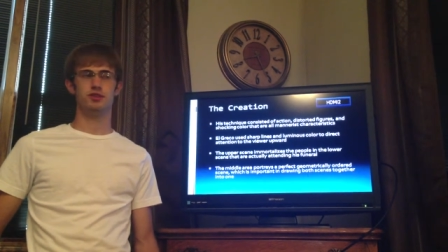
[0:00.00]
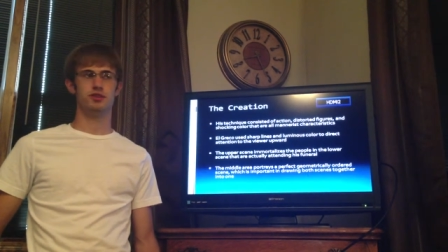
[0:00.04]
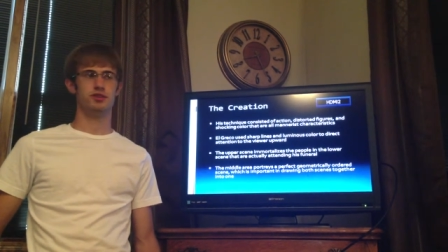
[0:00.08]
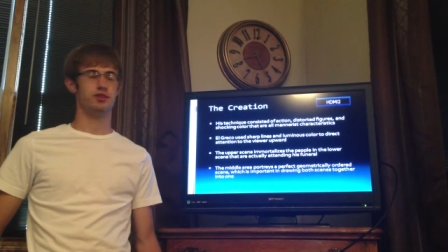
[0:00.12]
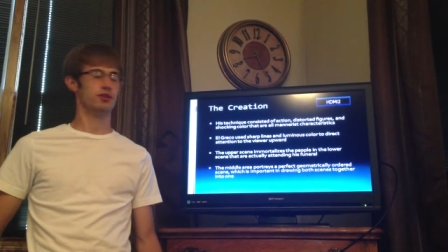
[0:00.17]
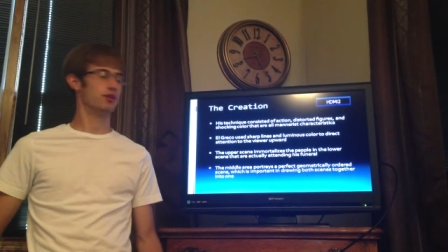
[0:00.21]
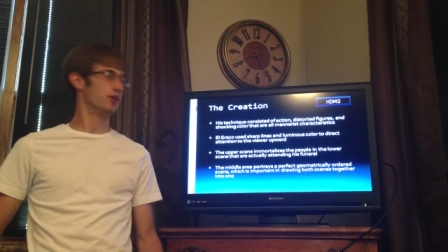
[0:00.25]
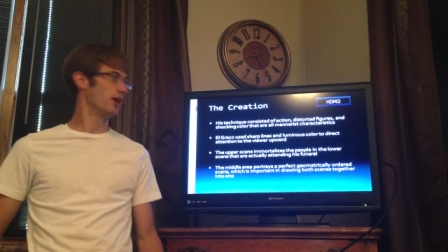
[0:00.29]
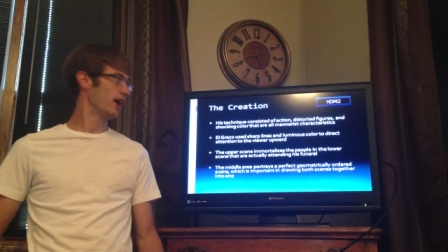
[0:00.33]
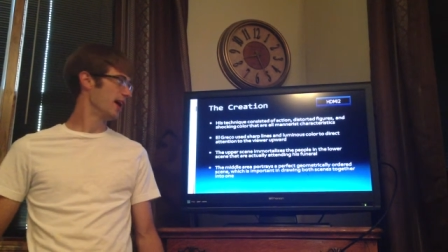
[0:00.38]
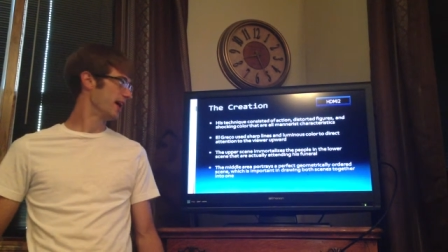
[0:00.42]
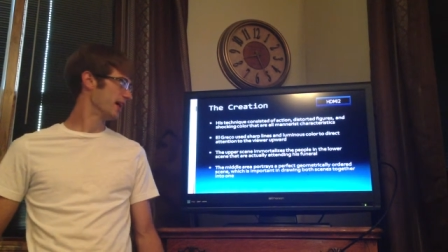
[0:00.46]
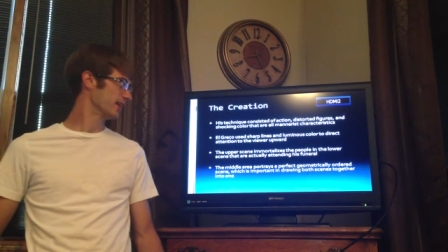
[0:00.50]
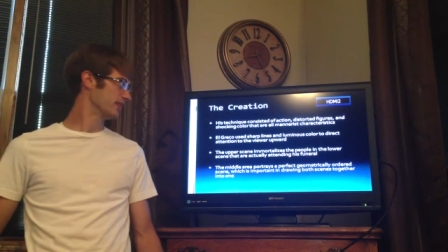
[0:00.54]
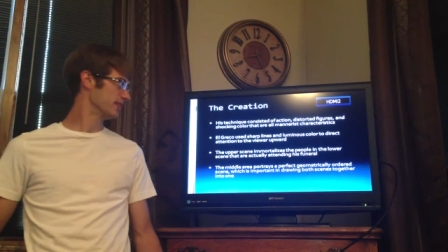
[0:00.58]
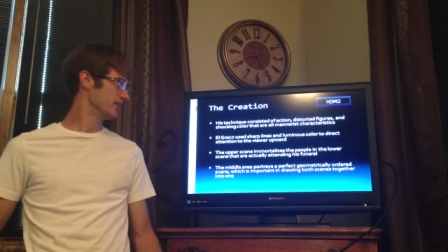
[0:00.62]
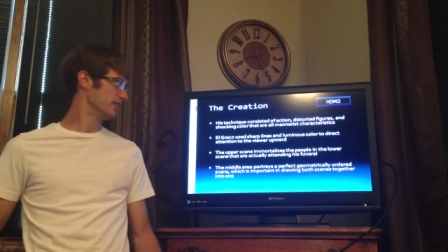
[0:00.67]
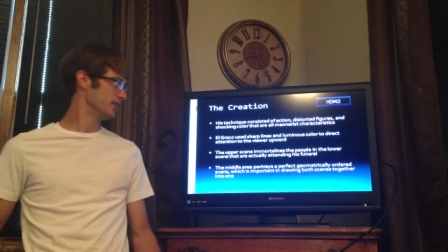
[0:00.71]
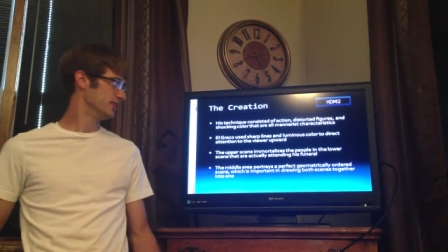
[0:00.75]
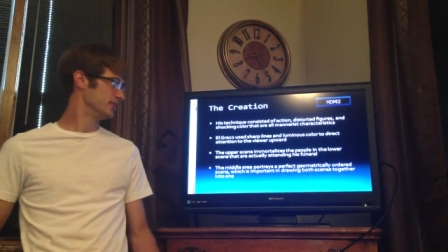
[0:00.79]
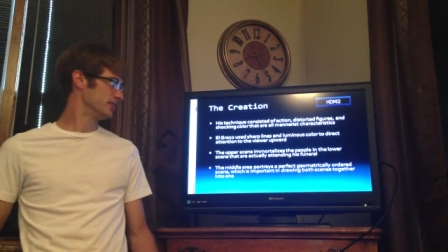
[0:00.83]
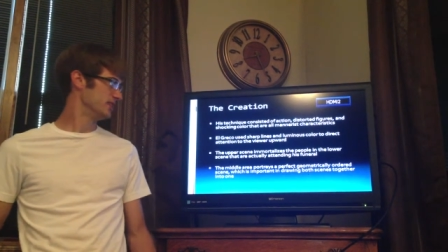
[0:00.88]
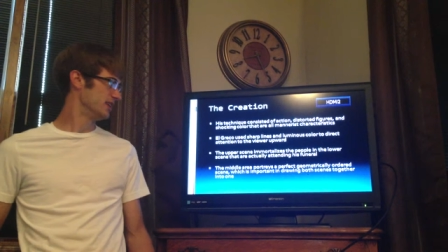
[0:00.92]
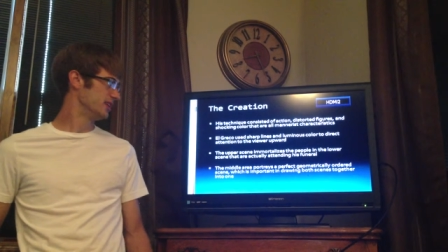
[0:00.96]
to direct
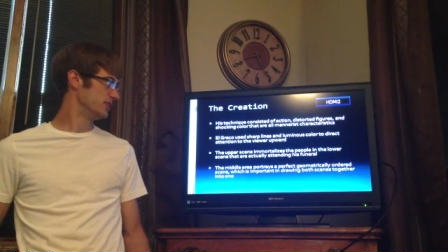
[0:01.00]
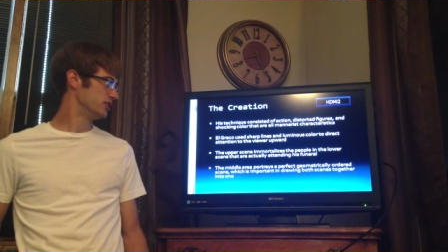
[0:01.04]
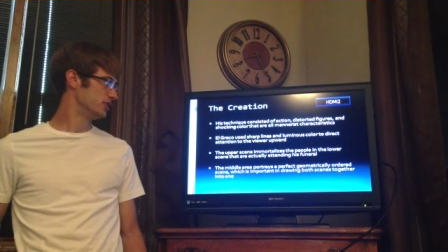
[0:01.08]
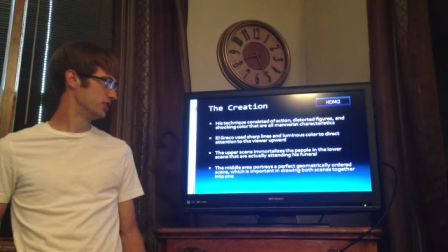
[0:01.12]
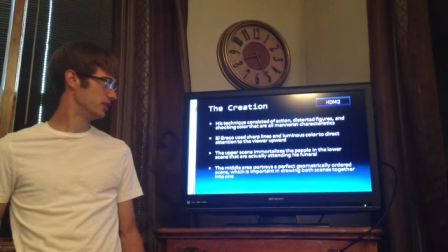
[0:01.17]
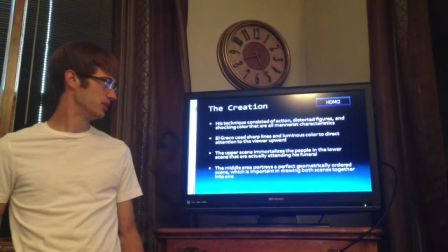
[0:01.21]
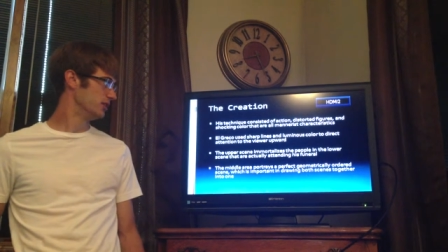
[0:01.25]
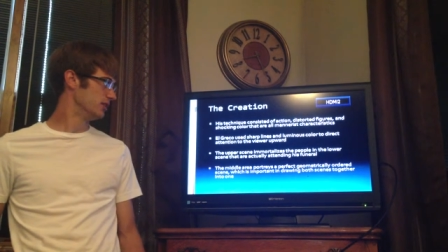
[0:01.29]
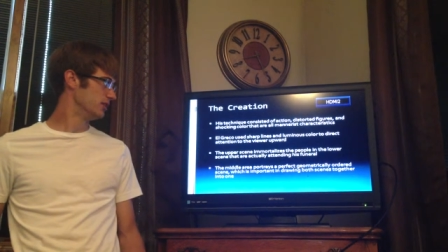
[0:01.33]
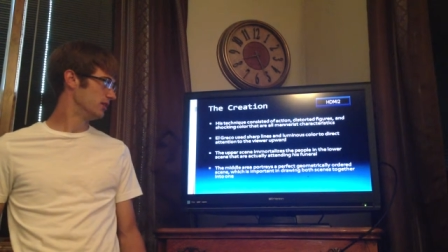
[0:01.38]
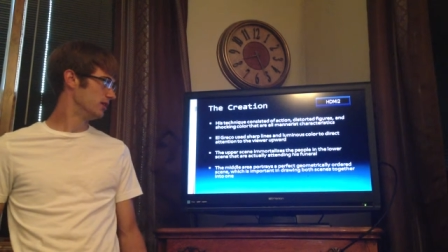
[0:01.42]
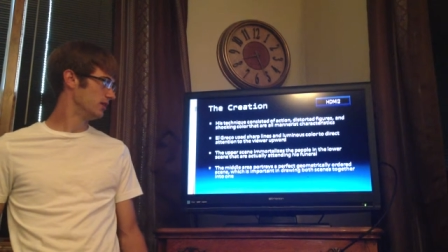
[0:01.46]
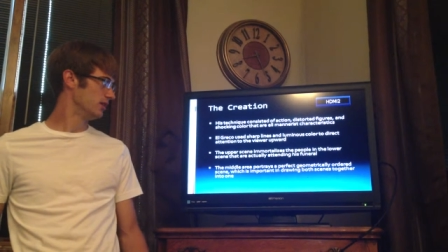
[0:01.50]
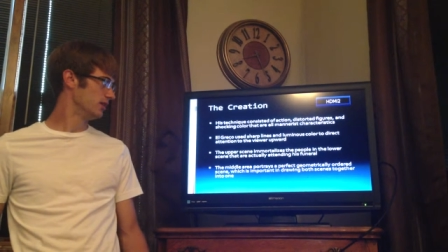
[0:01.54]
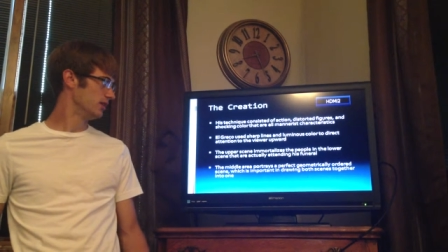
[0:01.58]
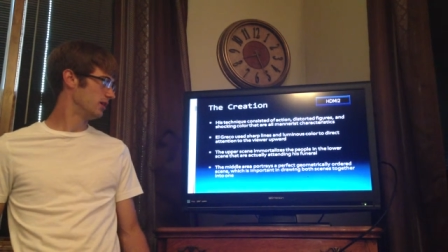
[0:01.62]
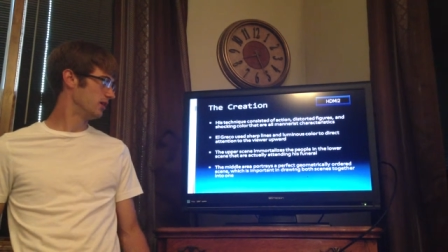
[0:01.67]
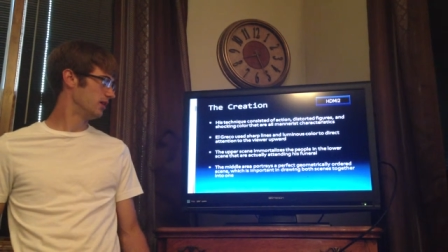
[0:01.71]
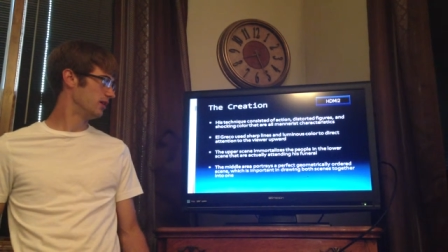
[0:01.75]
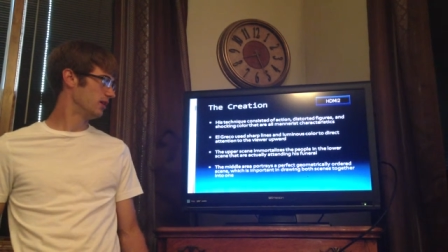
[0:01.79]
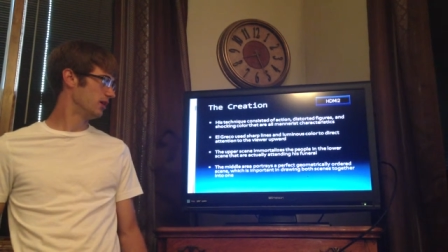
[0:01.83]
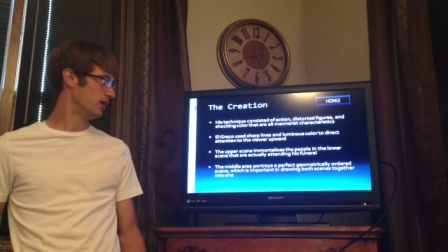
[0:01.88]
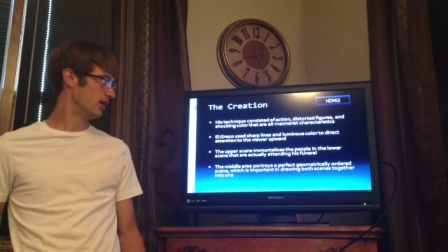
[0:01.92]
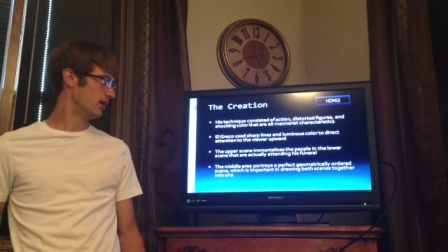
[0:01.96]
the attention
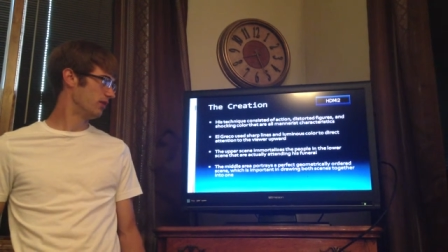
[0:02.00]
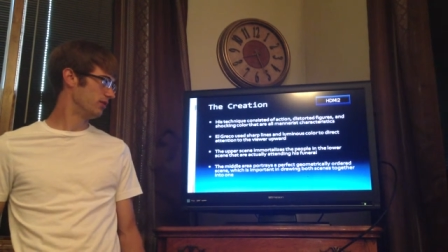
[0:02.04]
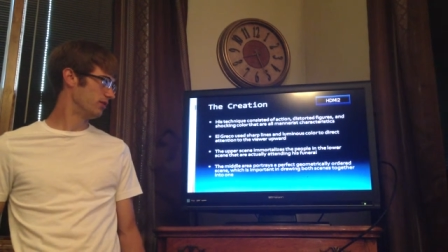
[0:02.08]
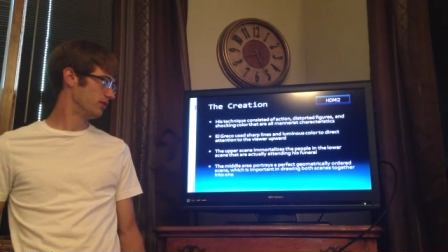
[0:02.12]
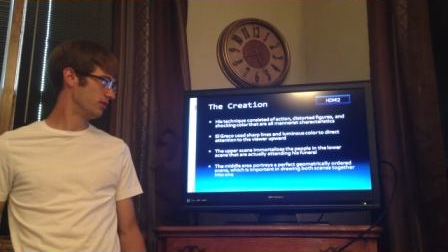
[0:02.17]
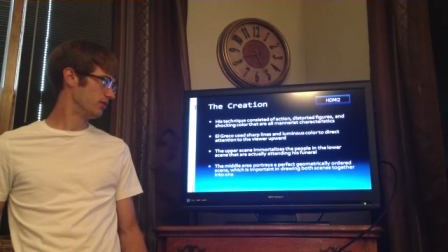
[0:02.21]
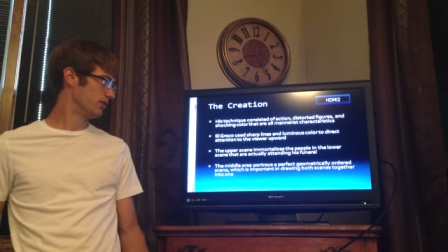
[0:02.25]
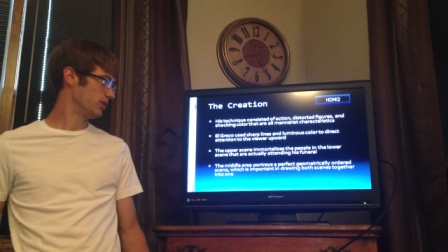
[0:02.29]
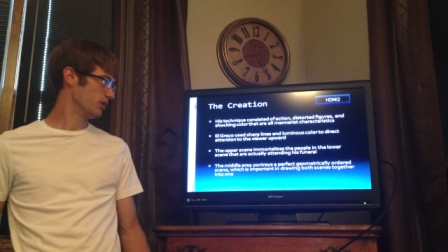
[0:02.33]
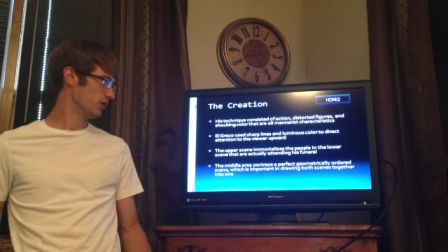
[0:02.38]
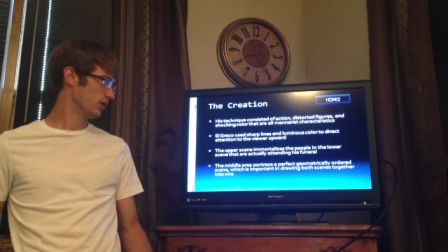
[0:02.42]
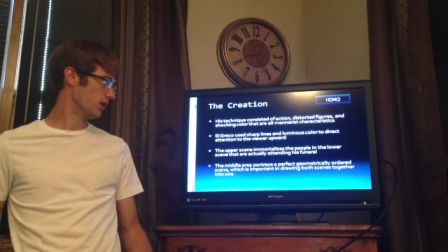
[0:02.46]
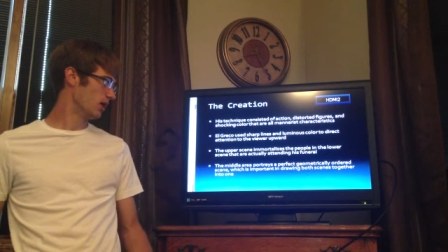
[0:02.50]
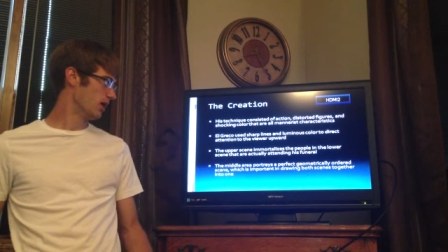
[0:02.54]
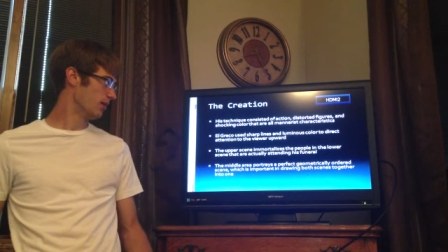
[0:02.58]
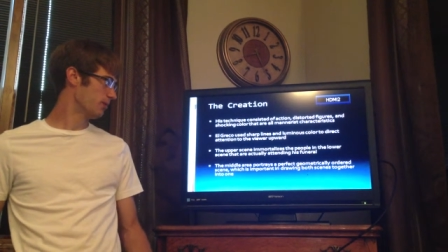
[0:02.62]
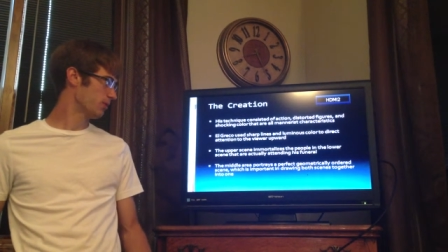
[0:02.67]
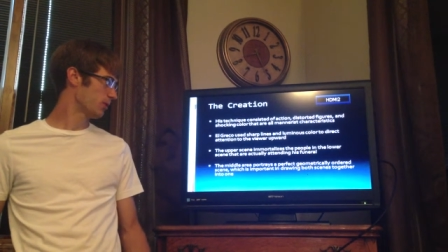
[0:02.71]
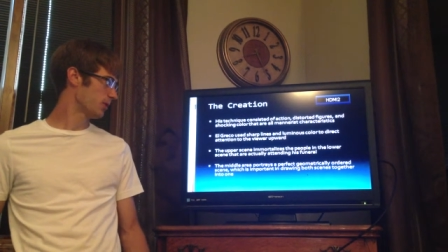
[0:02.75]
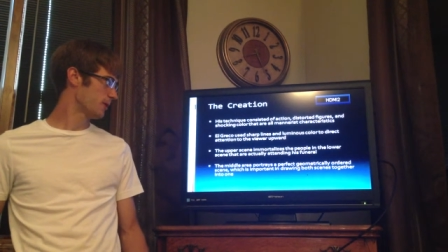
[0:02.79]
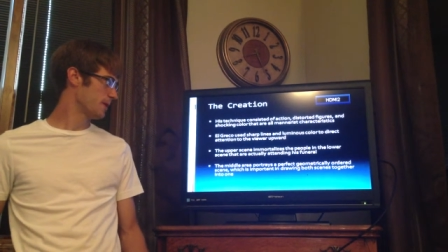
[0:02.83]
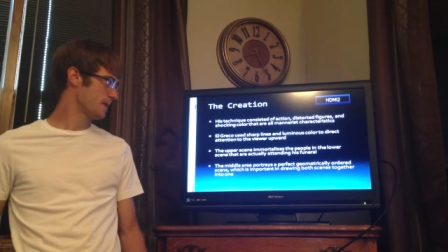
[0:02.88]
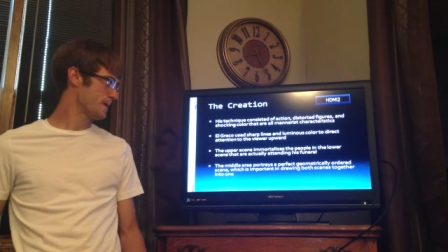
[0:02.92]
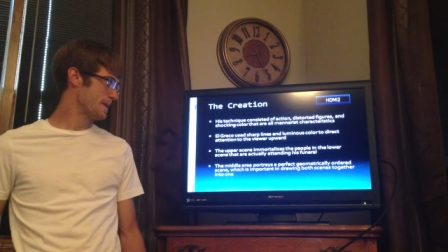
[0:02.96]
of the viewer
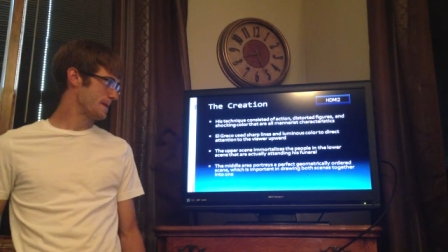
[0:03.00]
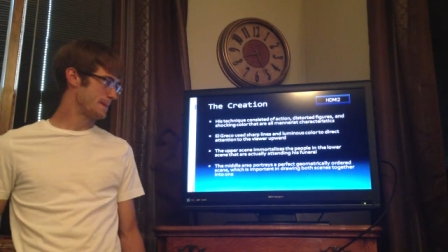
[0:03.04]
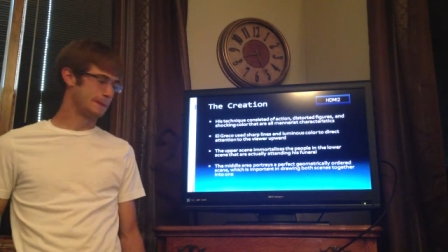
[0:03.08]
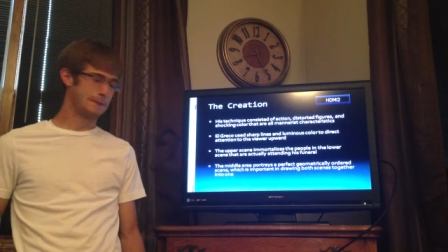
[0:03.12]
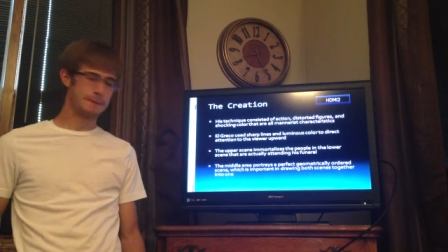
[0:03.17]
upward.